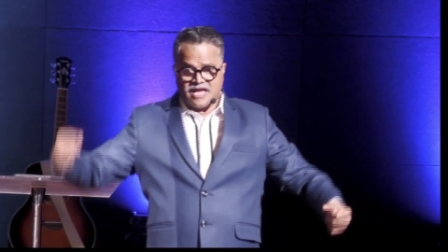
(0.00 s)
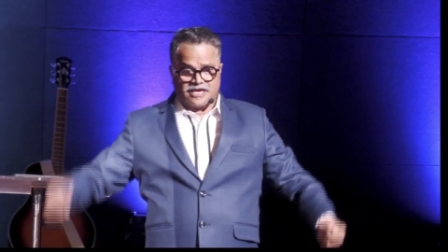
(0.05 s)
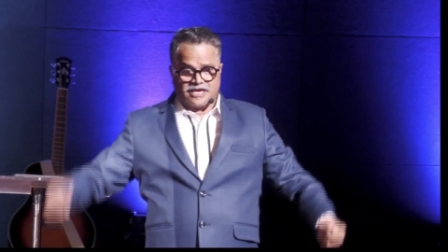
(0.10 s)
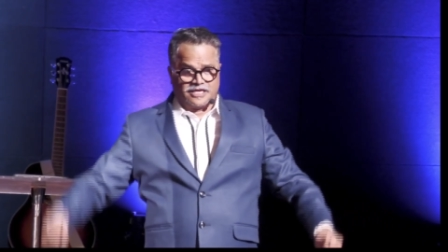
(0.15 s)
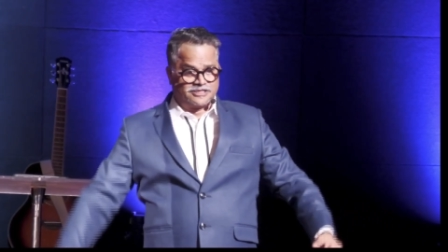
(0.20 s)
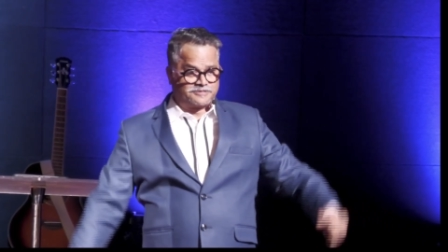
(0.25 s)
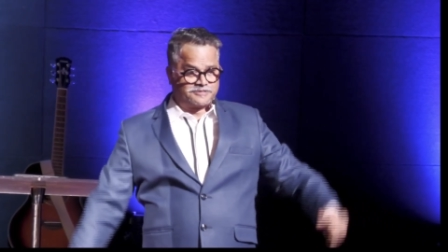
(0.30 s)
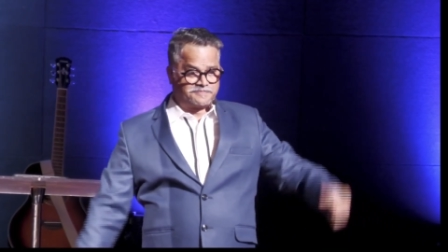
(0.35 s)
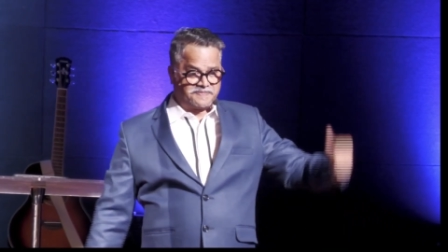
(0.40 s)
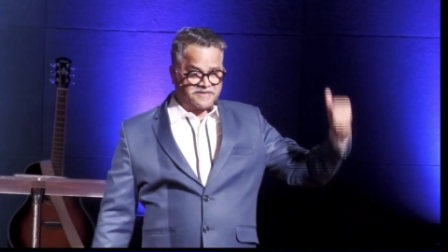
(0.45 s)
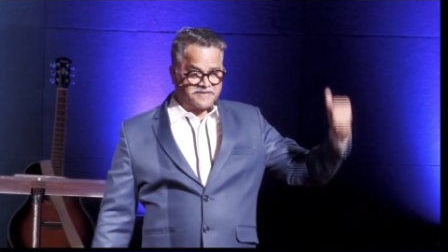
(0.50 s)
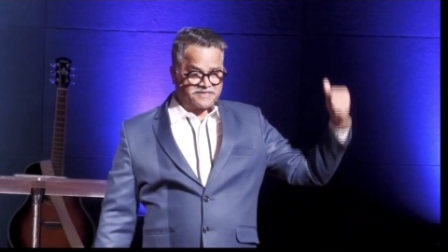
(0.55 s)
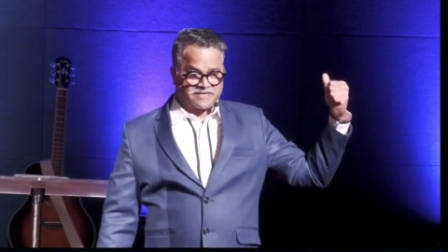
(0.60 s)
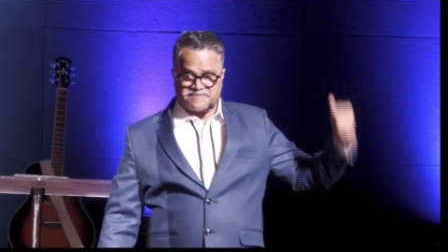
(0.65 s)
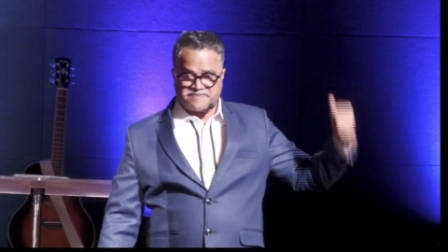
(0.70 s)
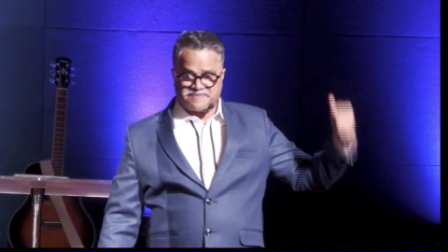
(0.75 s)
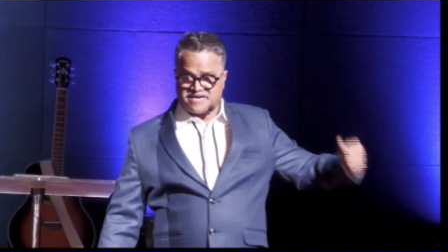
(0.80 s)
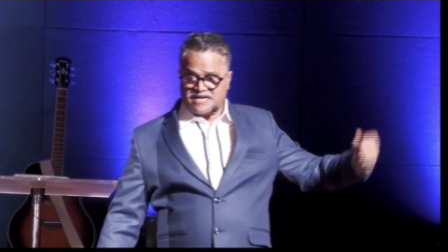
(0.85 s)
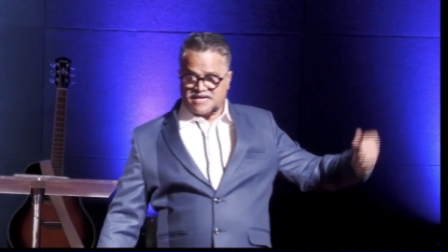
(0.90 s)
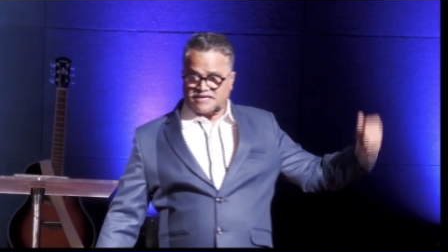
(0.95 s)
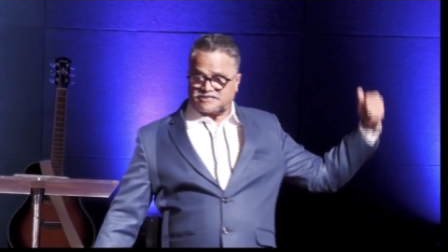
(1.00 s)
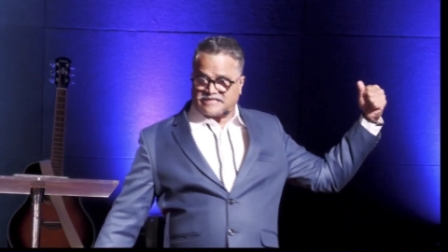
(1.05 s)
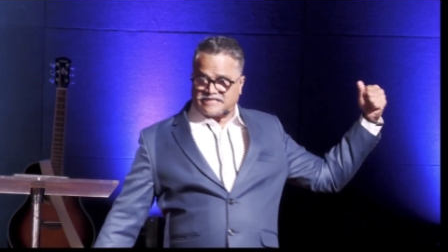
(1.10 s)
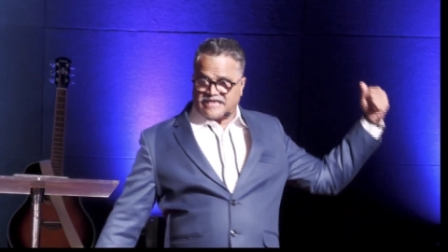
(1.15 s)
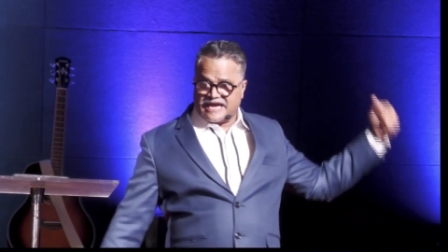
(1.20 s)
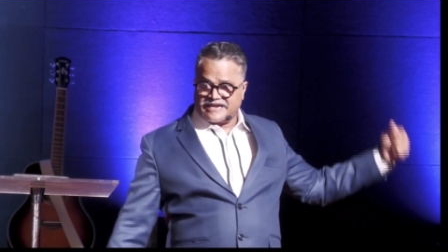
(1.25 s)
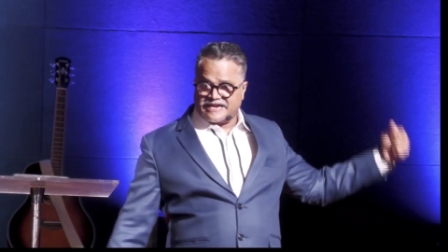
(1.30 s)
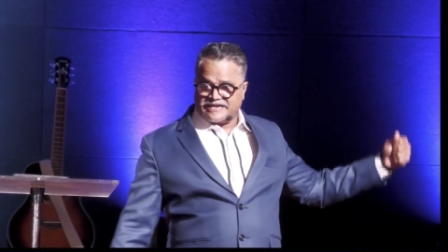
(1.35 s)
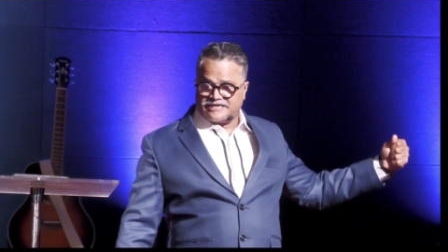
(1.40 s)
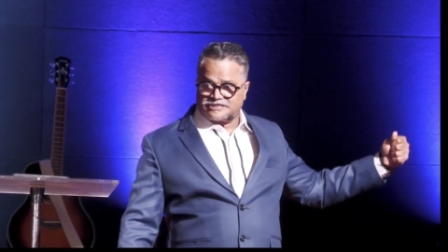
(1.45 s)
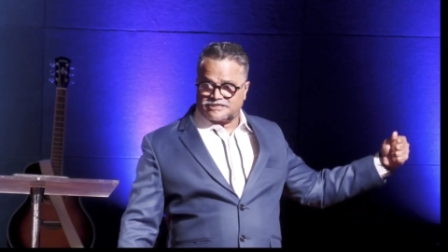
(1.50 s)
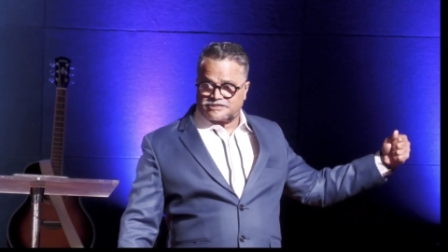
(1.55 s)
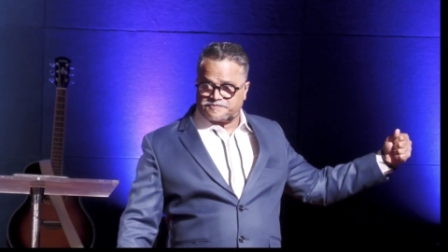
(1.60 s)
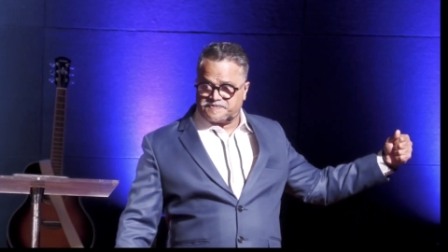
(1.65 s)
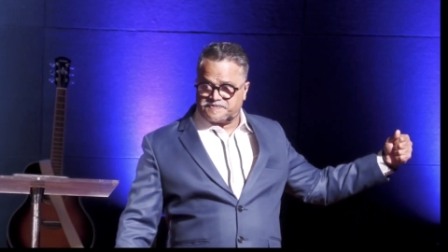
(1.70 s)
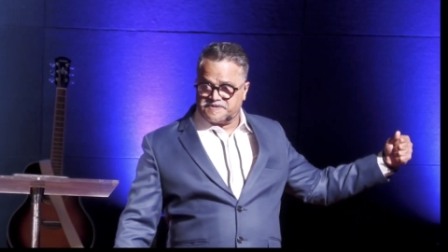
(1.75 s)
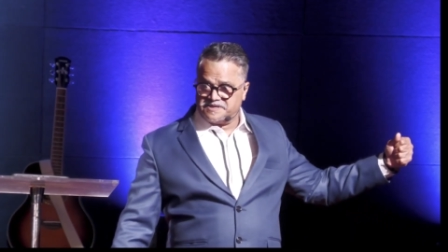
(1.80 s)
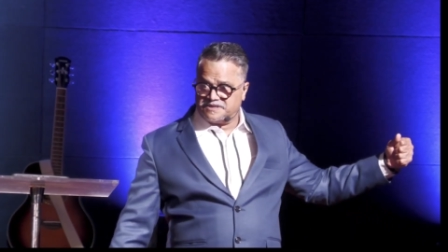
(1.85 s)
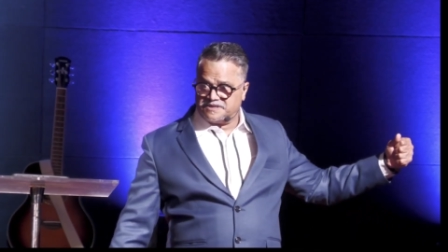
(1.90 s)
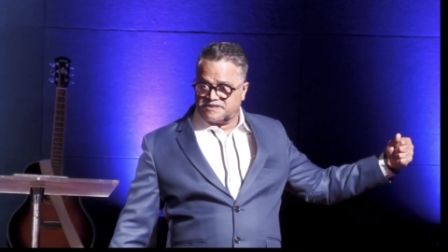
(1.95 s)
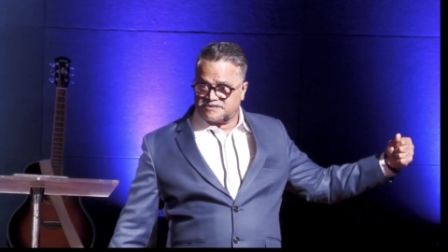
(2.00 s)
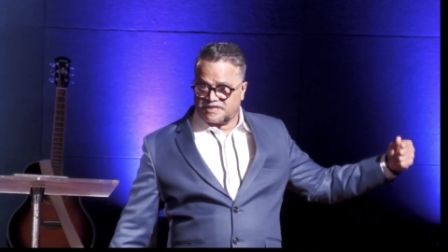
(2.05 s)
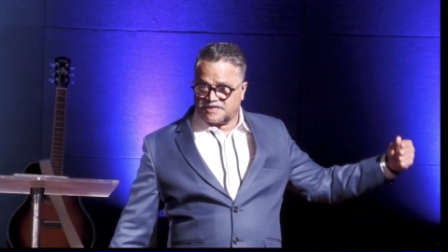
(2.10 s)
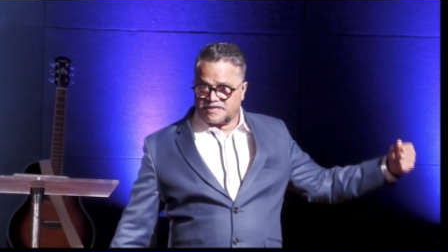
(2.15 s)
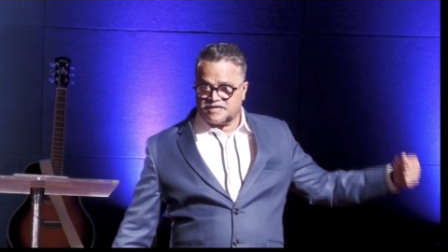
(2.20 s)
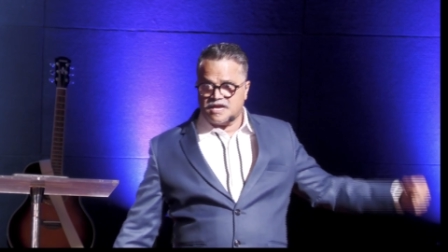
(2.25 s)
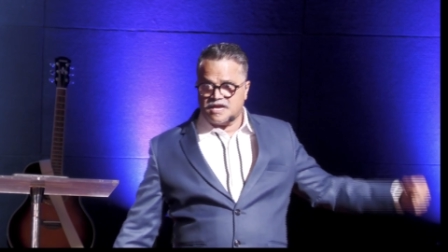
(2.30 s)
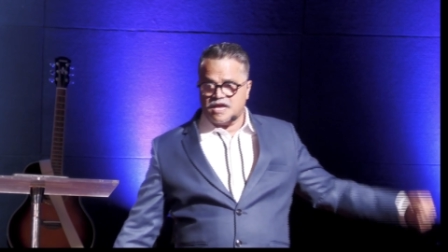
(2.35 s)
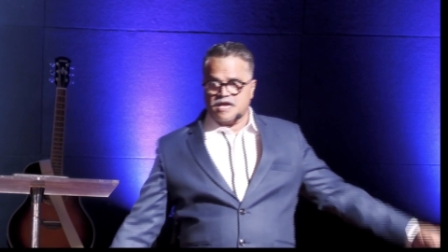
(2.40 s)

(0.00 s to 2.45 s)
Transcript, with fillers: His spear, somebody else carrying his spears, and